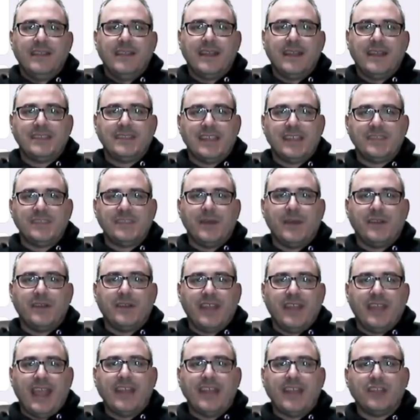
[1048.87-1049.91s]
that sends about
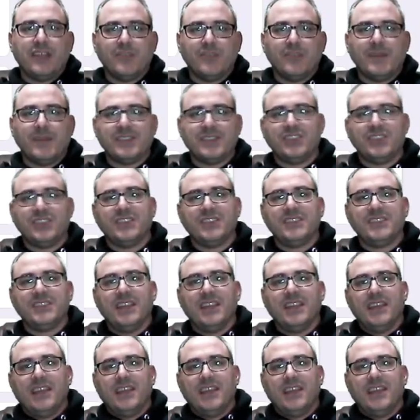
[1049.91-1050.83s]
800 messages,